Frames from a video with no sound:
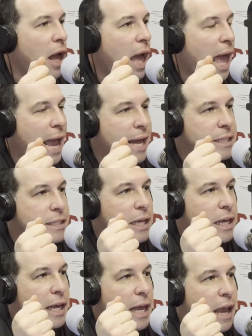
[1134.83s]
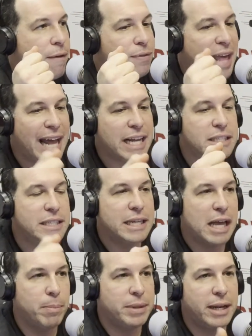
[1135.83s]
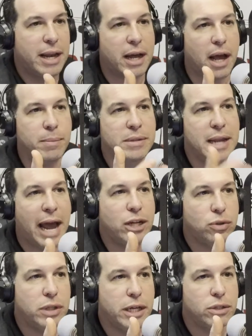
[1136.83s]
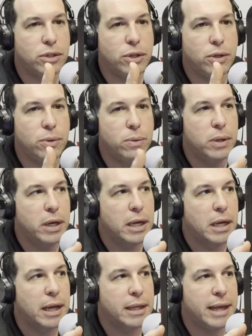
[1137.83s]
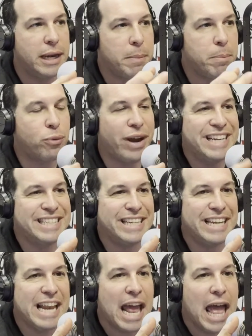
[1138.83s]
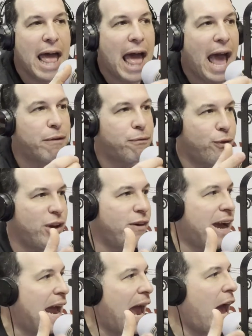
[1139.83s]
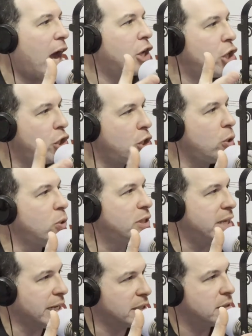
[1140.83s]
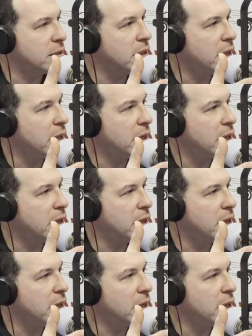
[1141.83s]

And if that's something that comes naturally to you, then embrace it and figure out how to use it